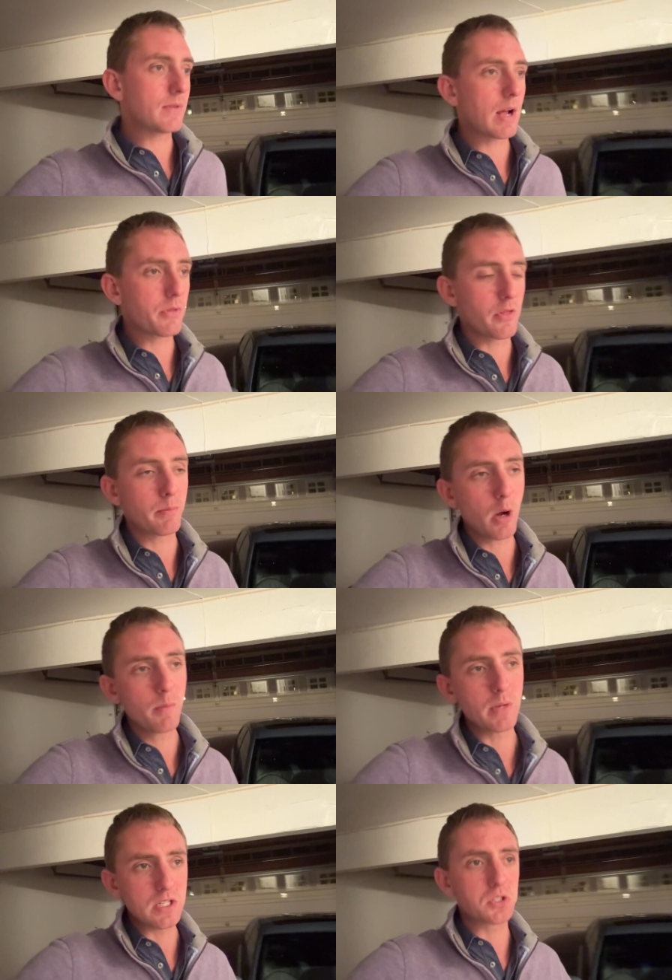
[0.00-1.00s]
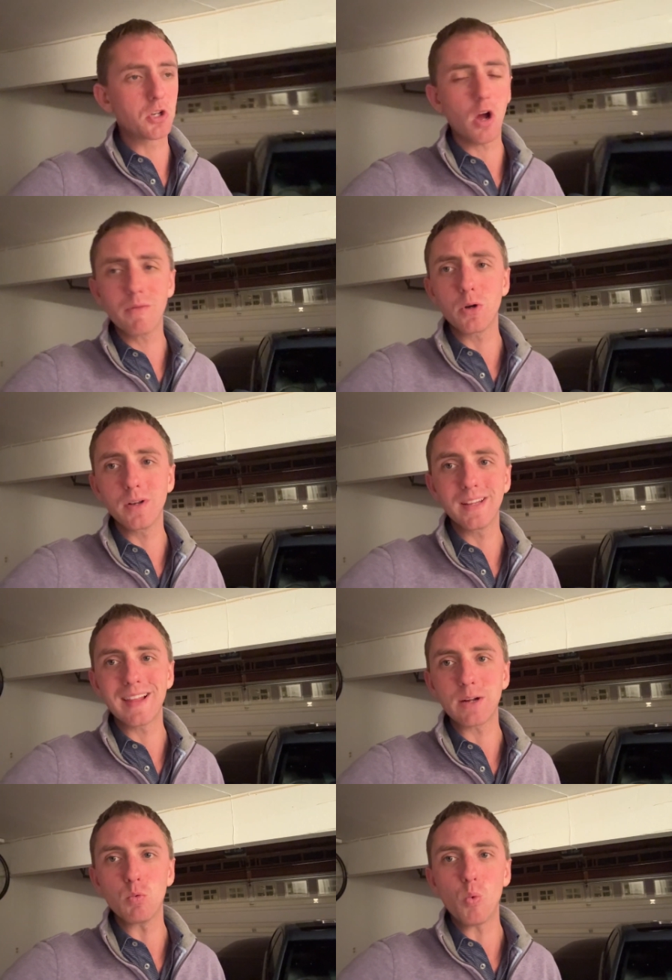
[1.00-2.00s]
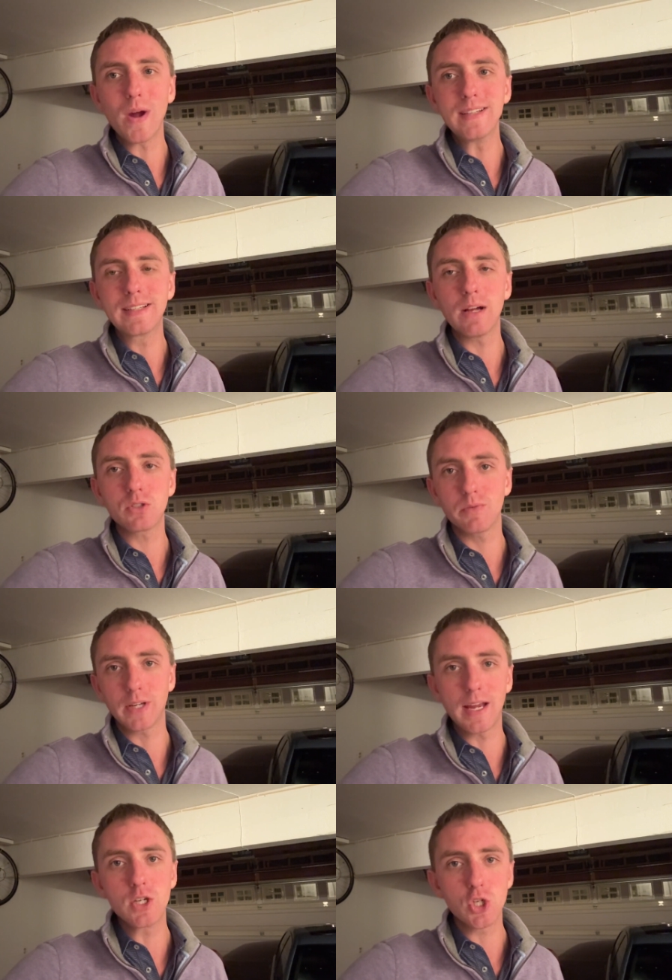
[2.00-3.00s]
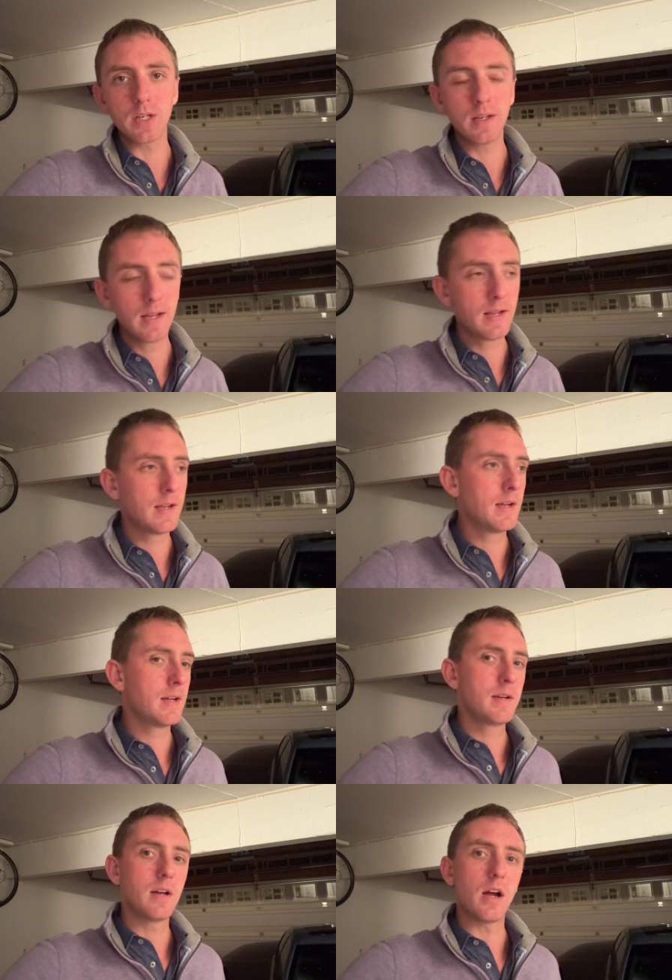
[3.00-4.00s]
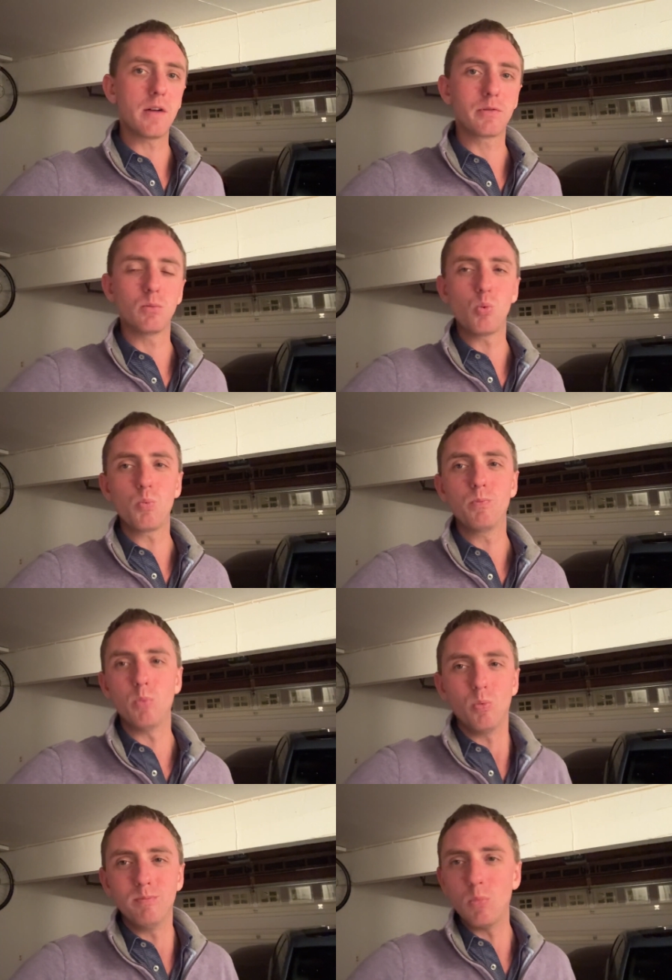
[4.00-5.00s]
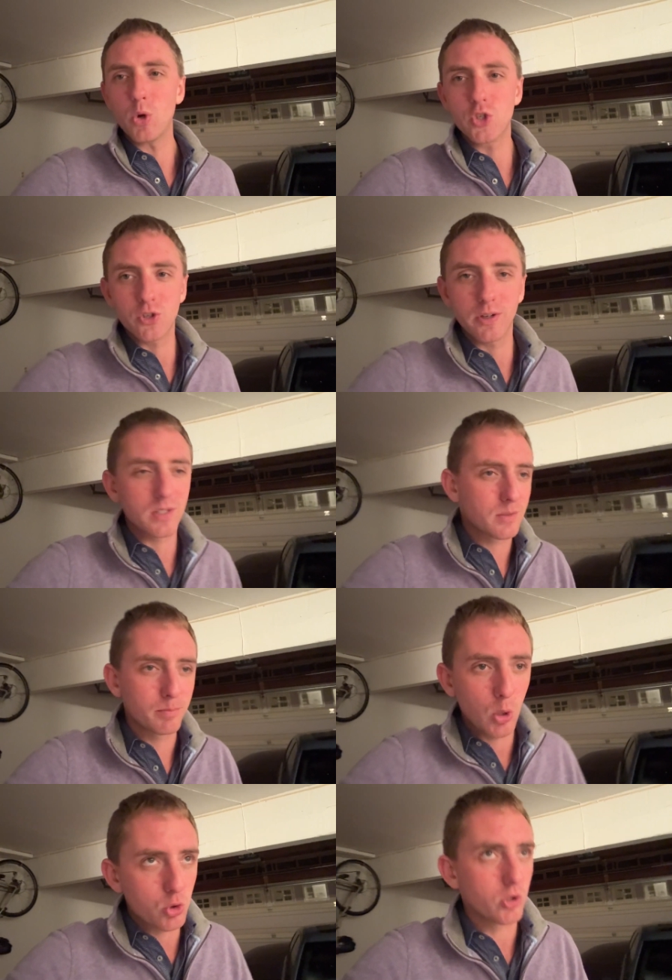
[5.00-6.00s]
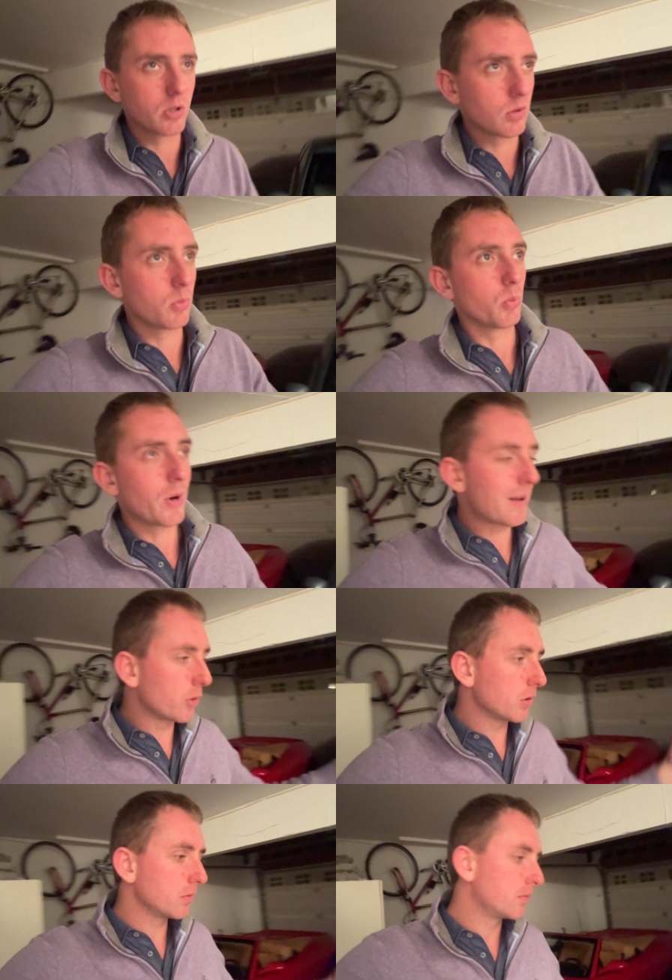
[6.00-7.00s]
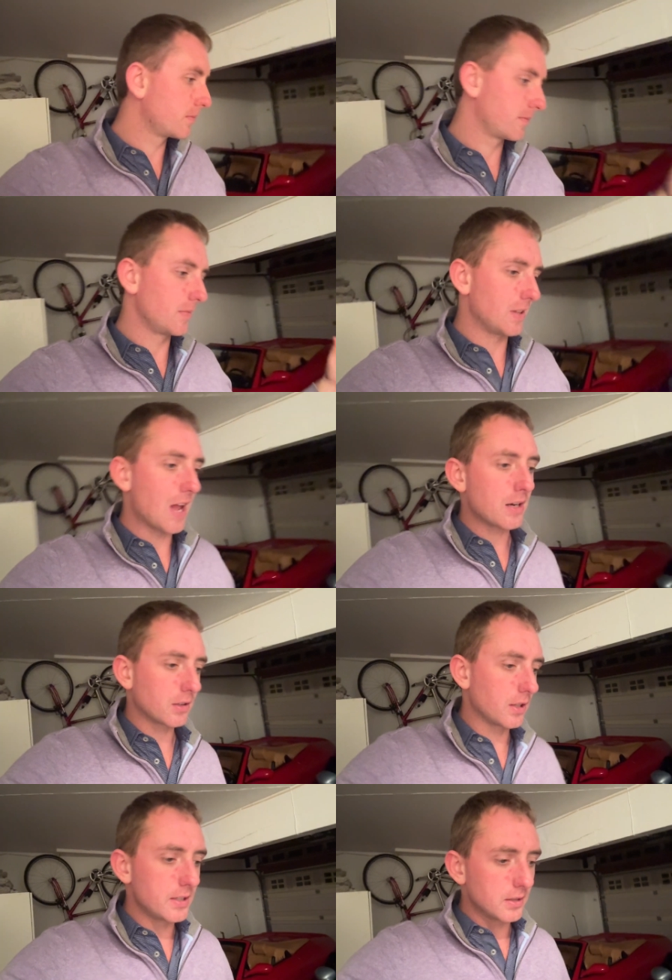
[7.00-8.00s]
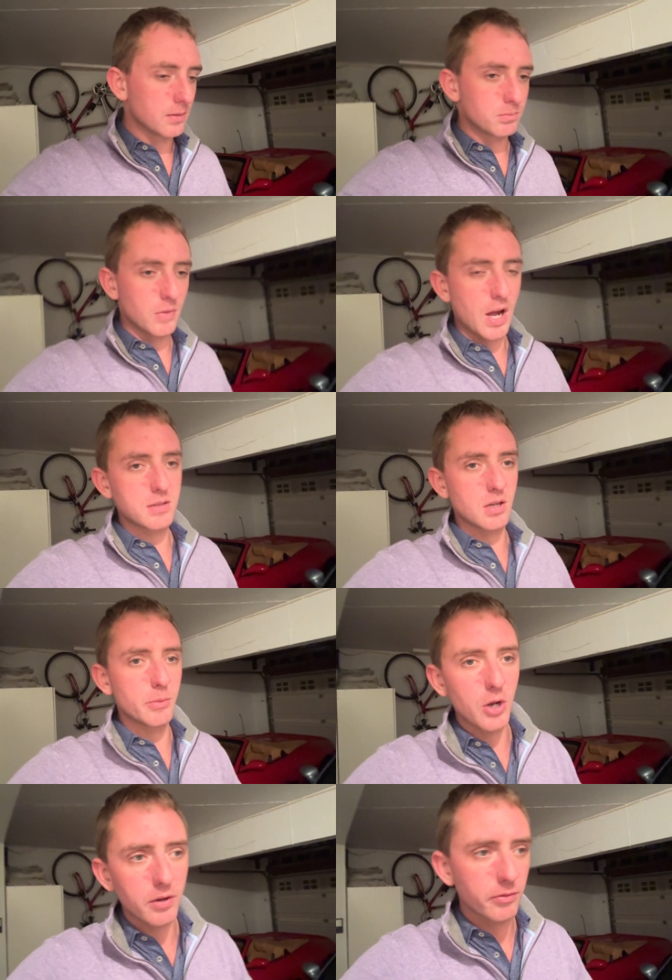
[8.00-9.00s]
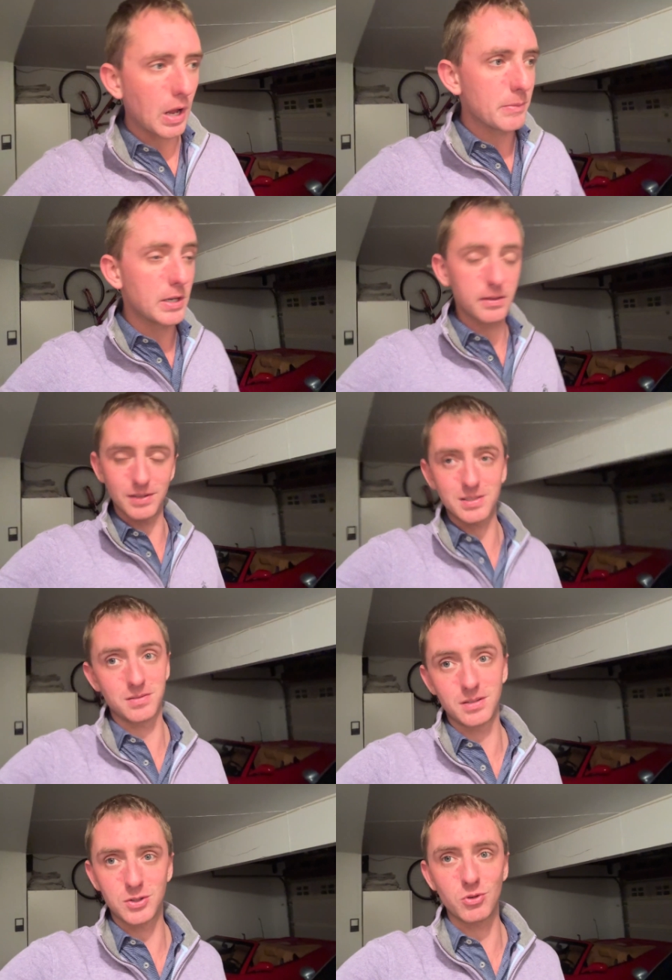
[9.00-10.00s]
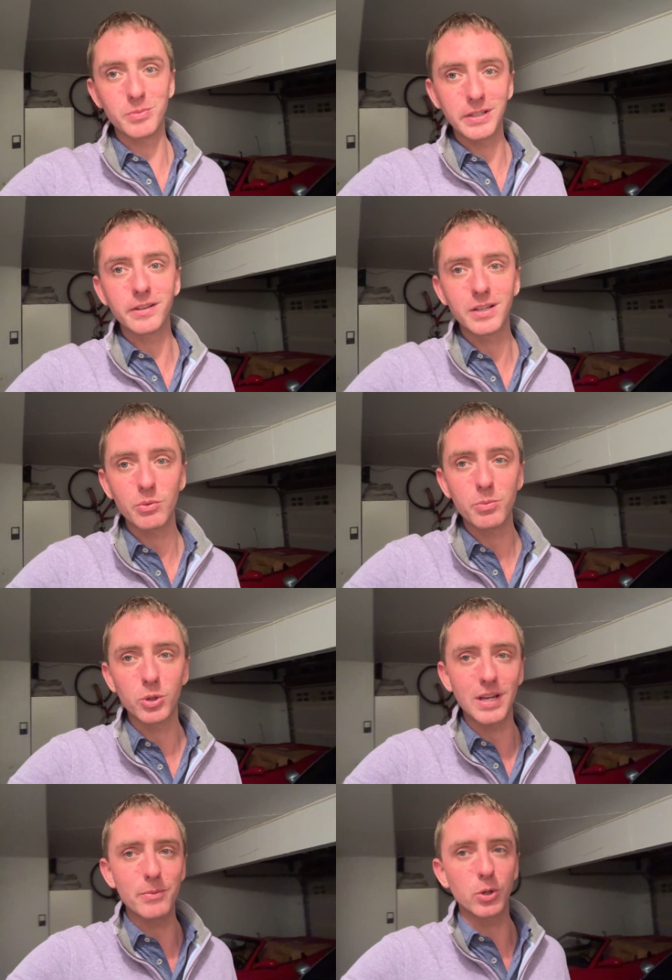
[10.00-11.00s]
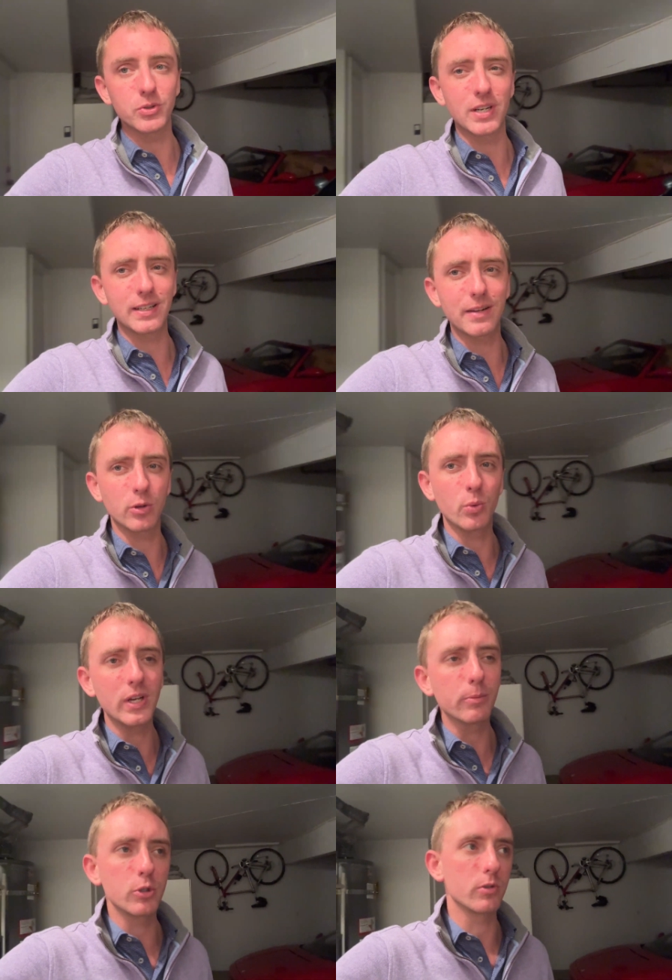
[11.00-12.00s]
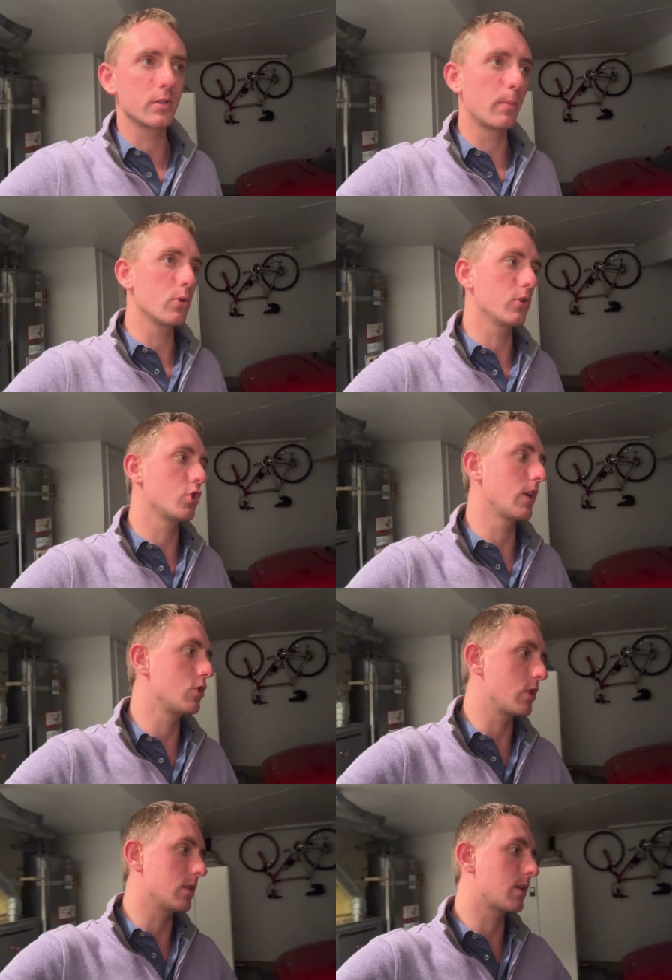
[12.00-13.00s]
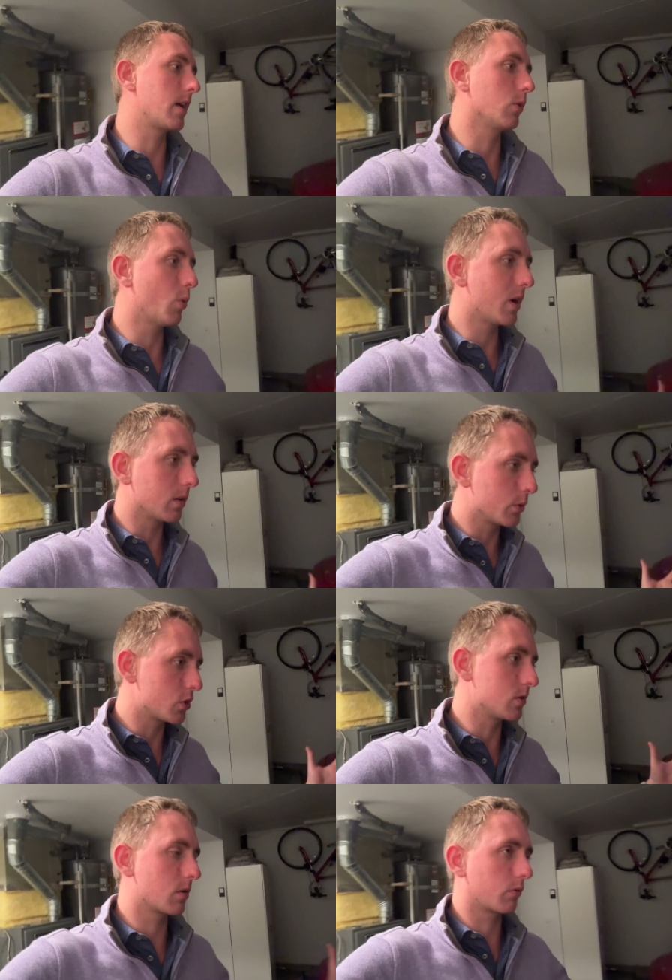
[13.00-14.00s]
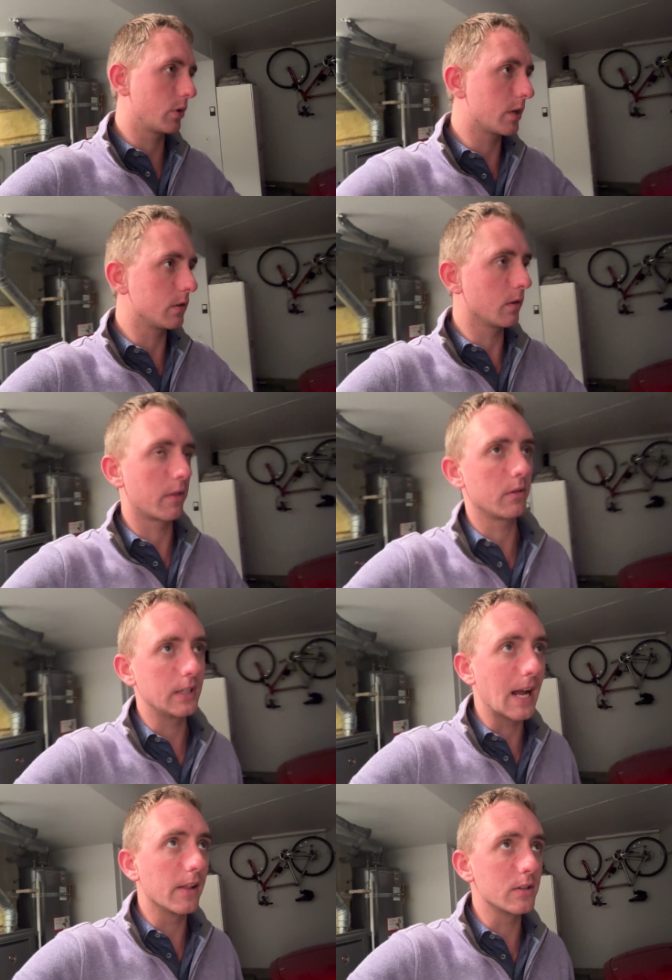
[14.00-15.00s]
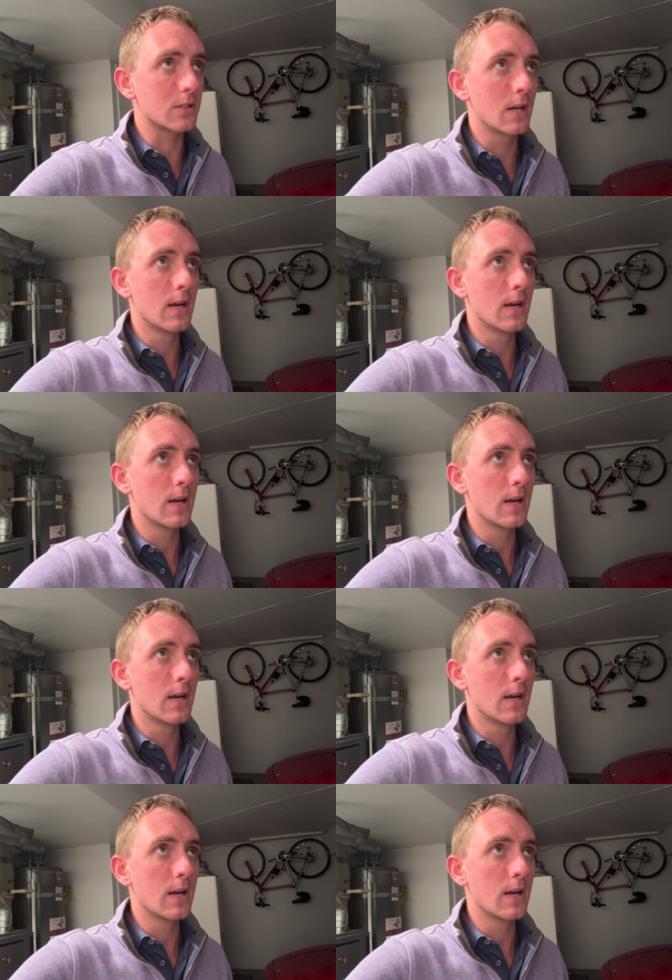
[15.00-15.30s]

out that the pump is covered in like white calcification uh, from moisture exposure, whatever not cleaning the hot tub enough. I mean, it's extremely clean. We put chemicals in it every week, but you're supposed to change the entire water, which is 330 gallons